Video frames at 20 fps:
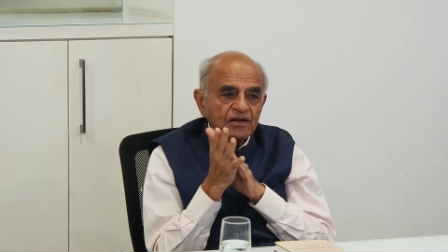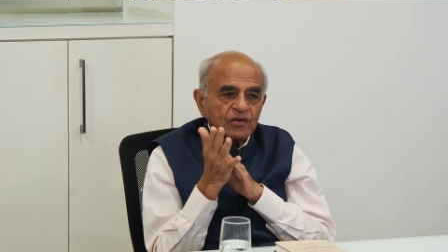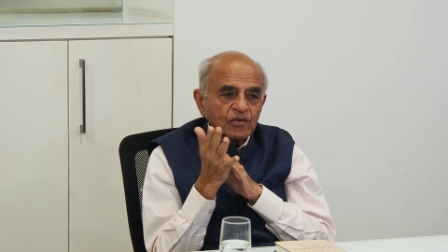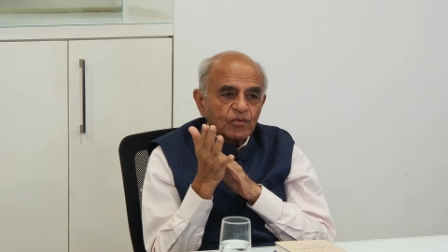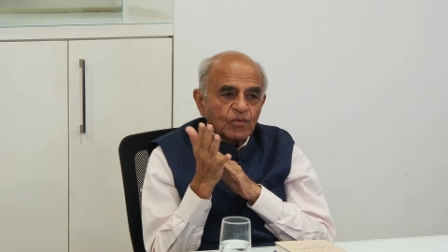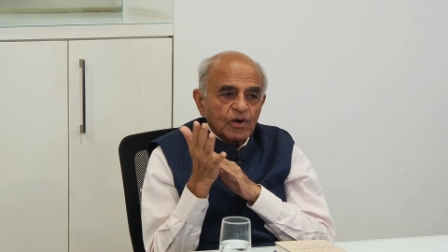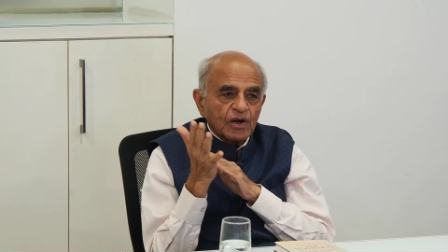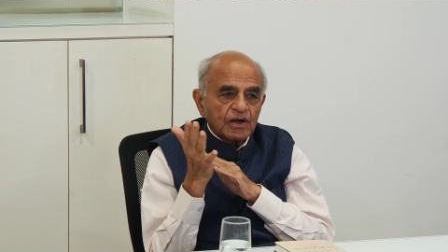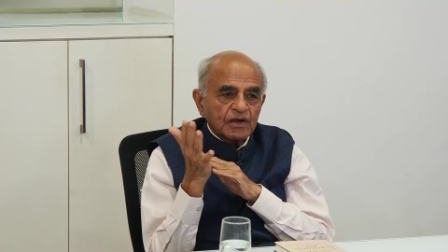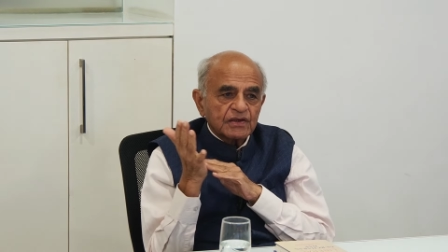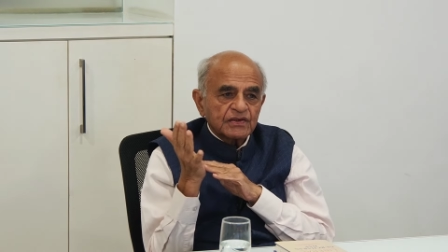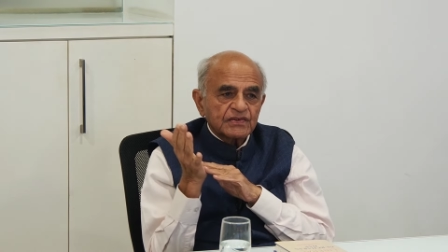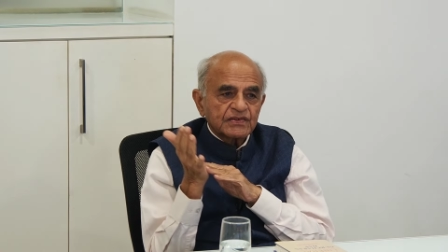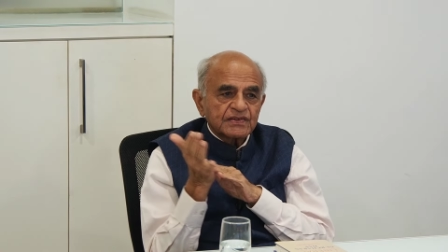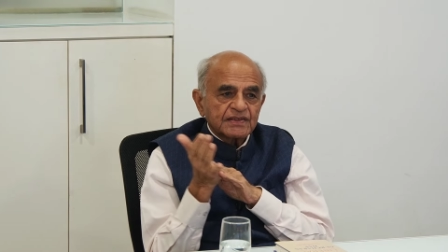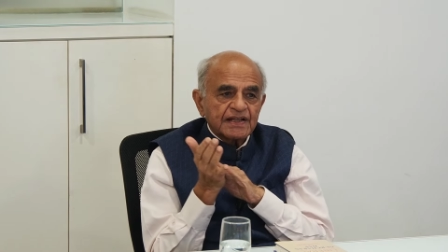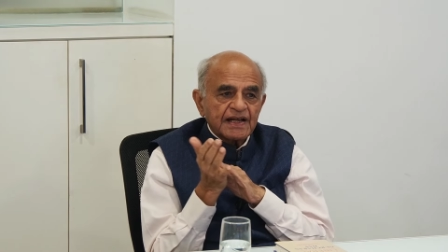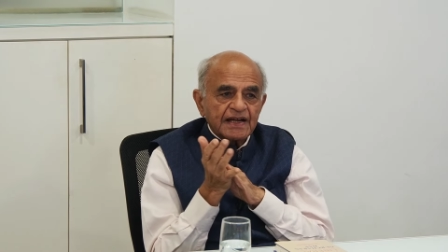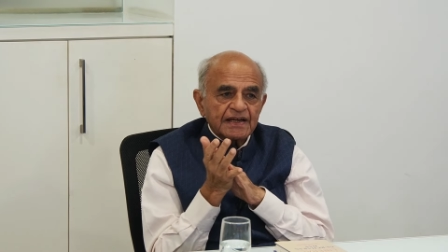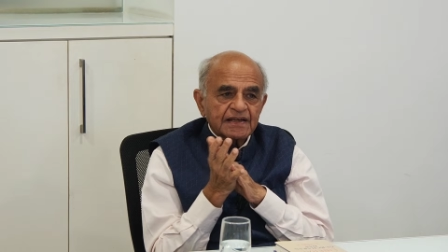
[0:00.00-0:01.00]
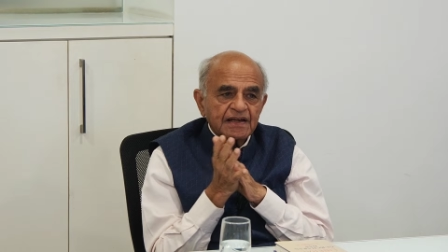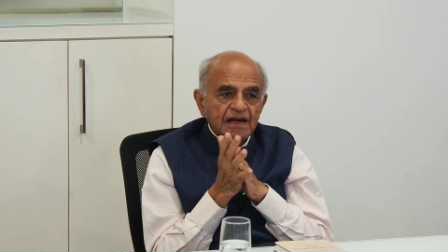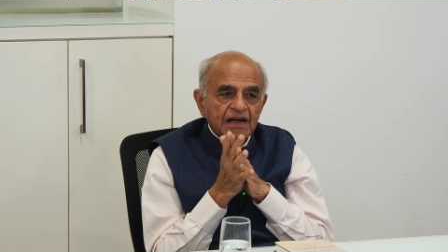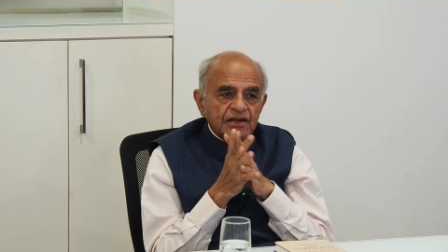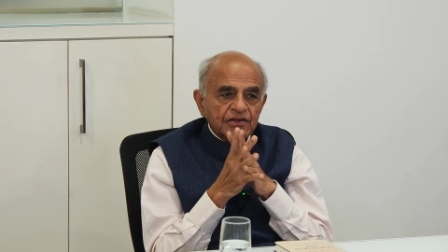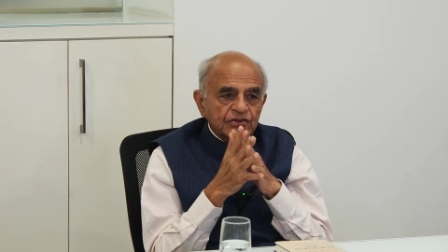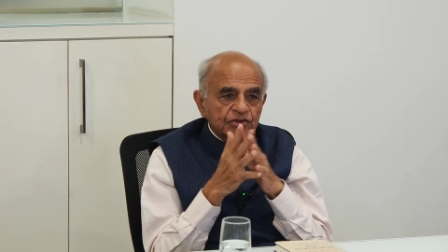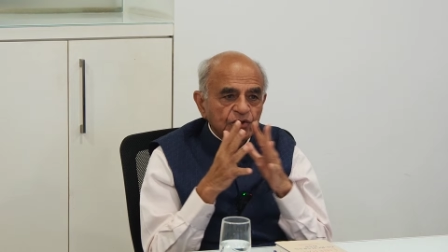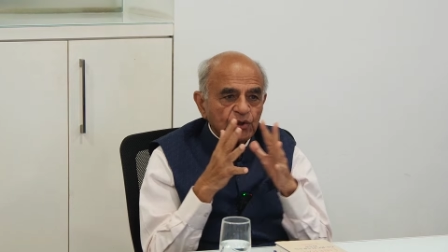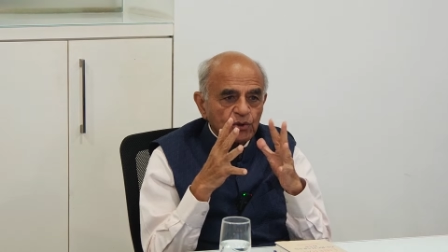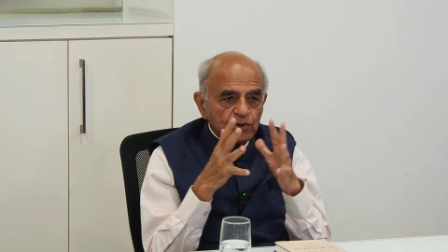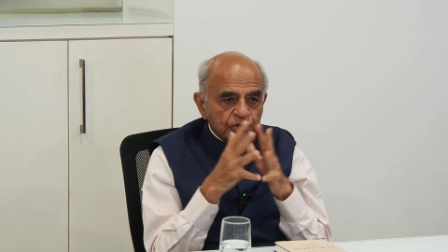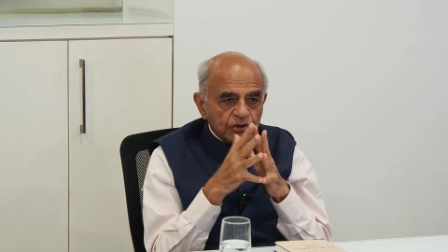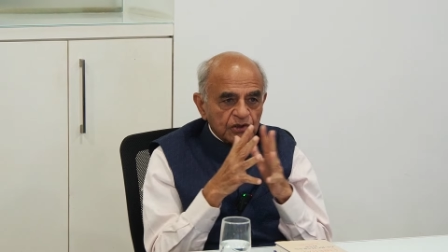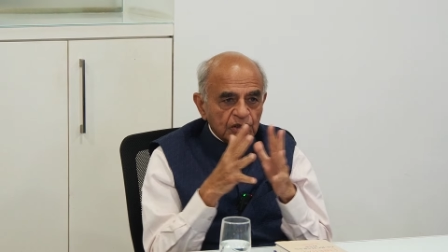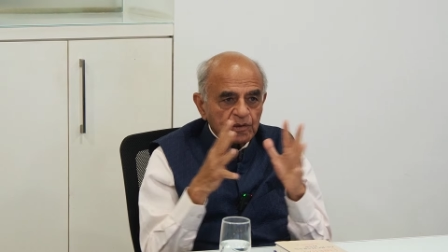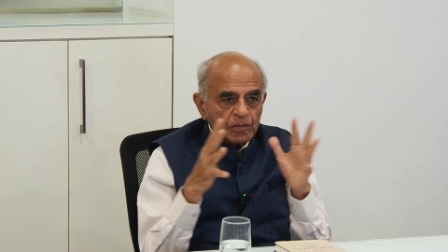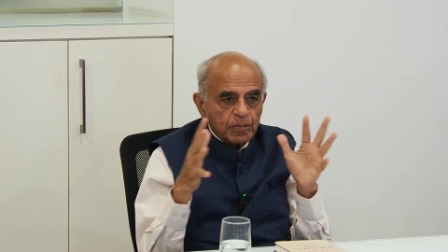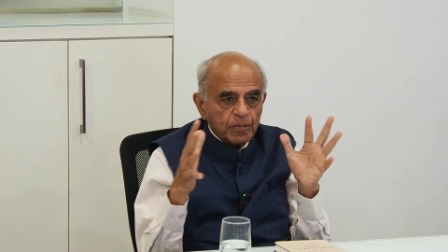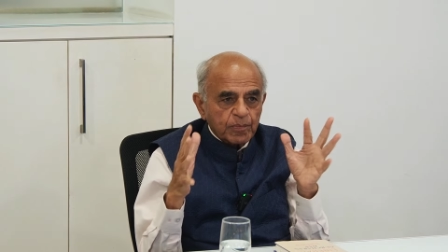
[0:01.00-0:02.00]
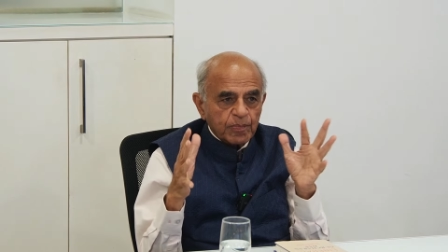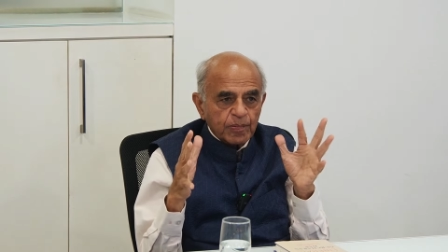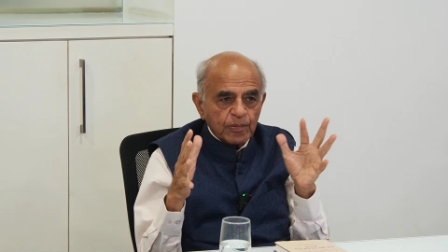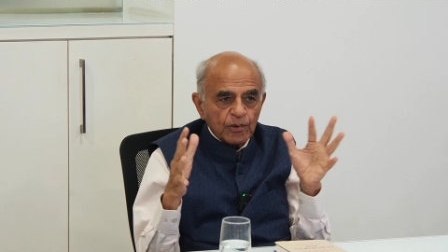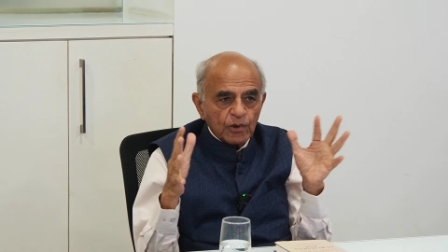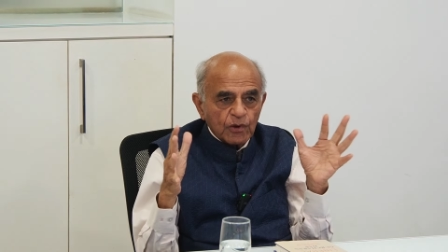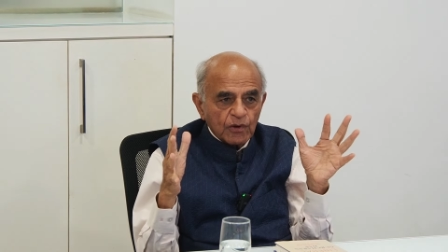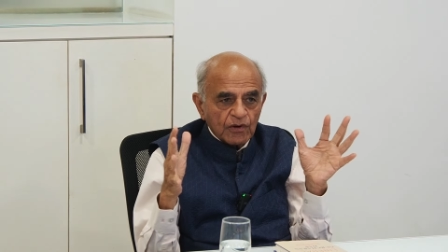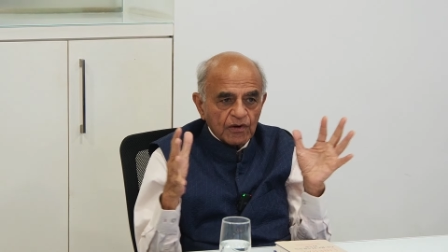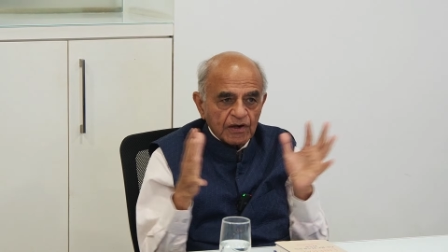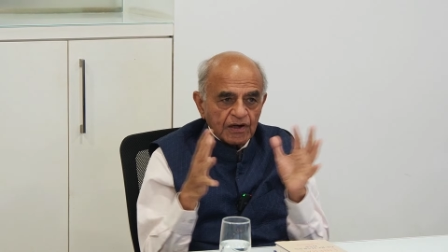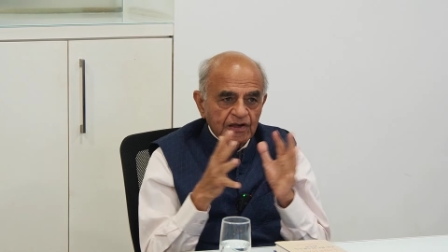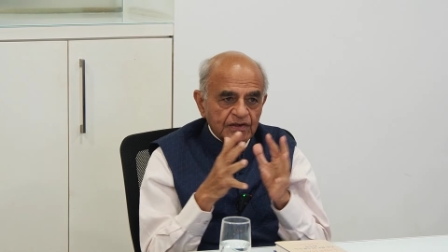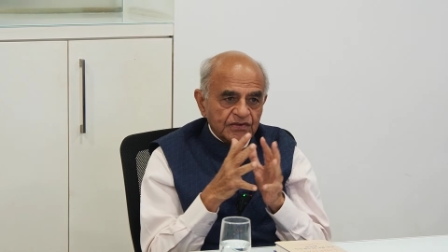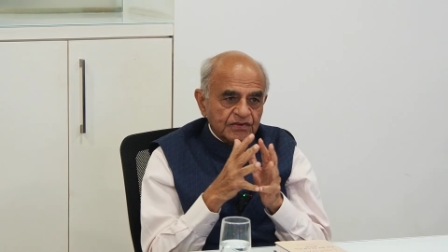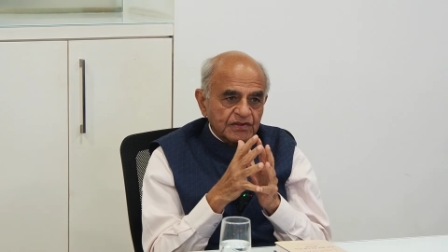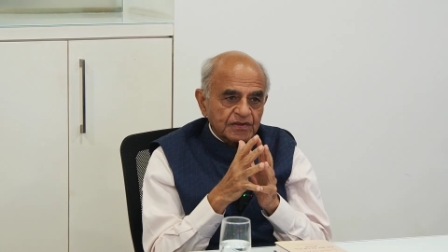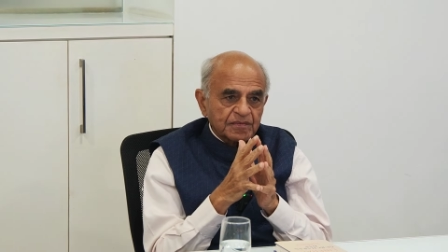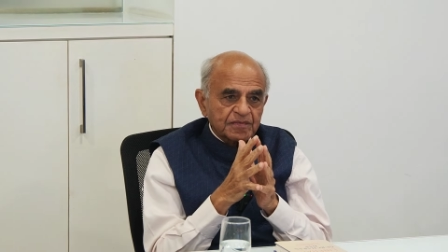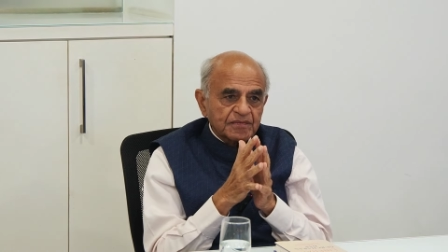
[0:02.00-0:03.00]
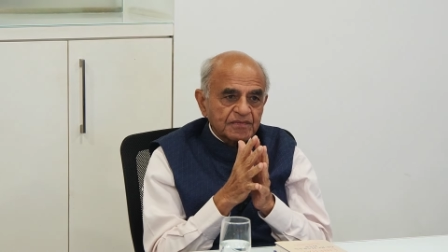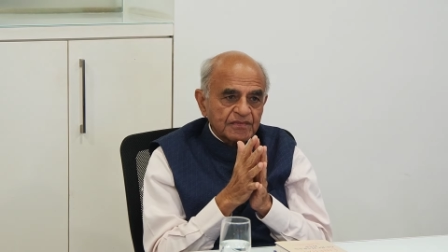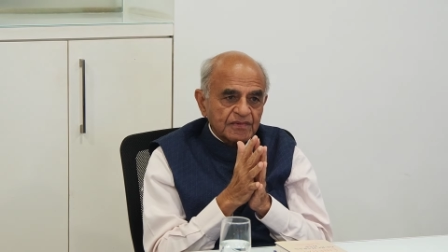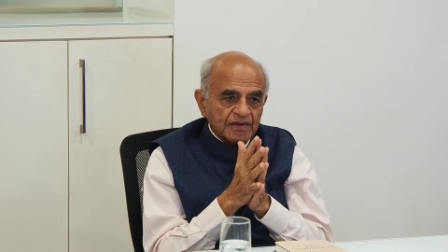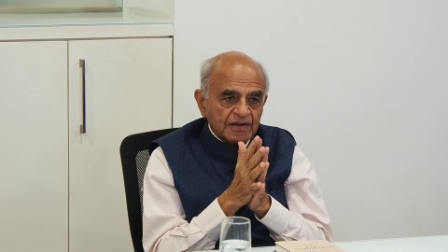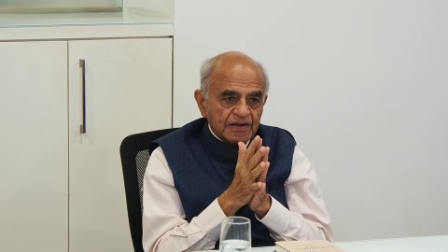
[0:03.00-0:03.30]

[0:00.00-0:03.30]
was that our social pluralism,